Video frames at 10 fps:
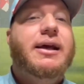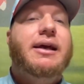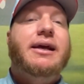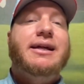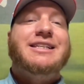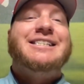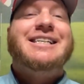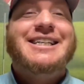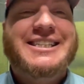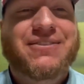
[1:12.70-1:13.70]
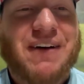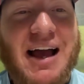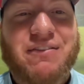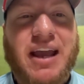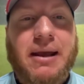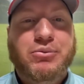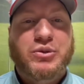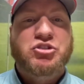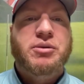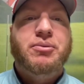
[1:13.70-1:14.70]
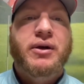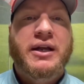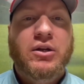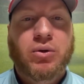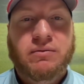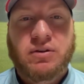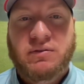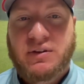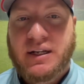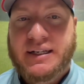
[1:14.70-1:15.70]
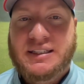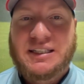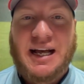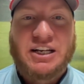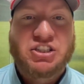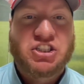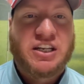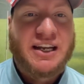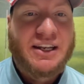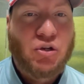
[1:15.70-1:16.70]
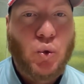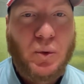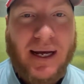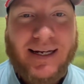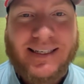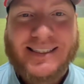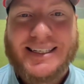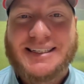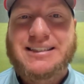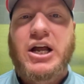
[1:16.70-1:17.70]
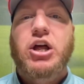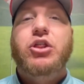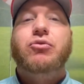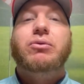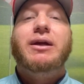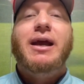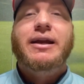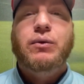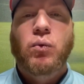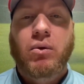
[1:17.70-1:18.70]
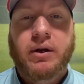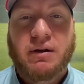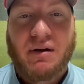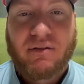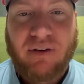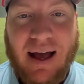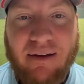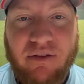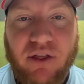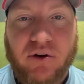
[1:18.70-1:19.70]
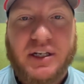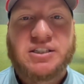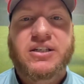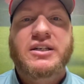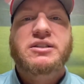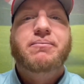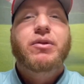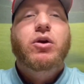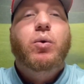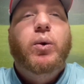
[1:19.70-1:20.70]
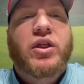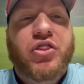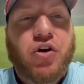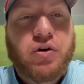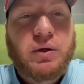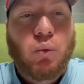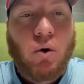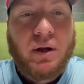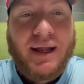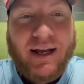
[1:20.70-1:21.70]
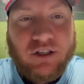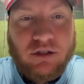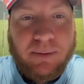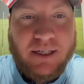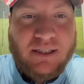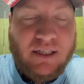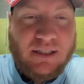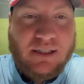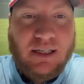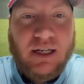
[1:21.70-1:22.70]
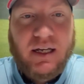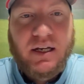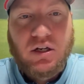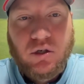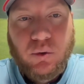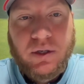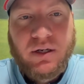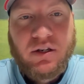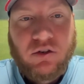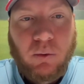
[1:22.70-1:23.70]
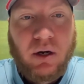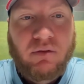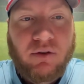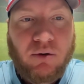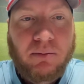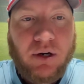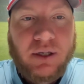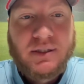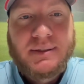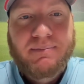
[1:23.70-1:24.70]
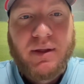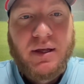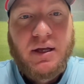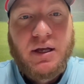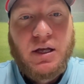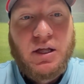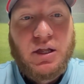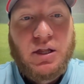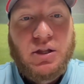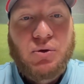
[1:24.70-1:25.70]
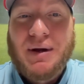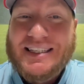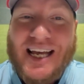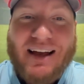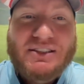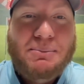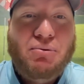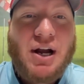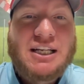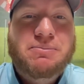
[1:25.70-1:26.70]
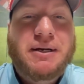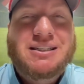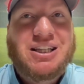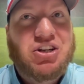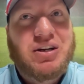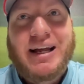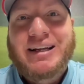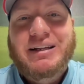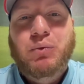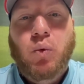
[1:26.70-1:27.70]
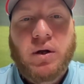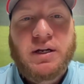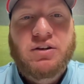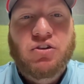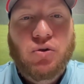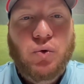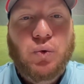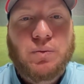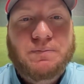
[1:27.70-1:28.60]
In 65 games with AAA Louisville, Vilade slash 296, 381, 536 with 31 extra base hits, including 12 home runs. The Reds have some prospects that they're likely wanting to